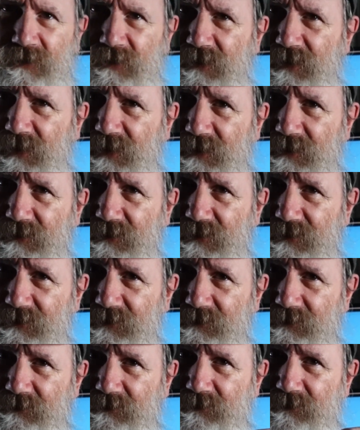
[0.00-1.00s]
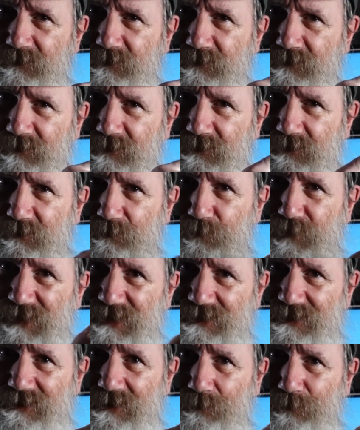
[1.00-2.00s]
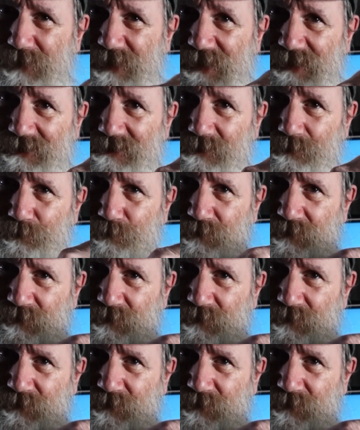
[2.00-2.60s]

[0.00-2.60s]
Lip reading: Handling plastic bags.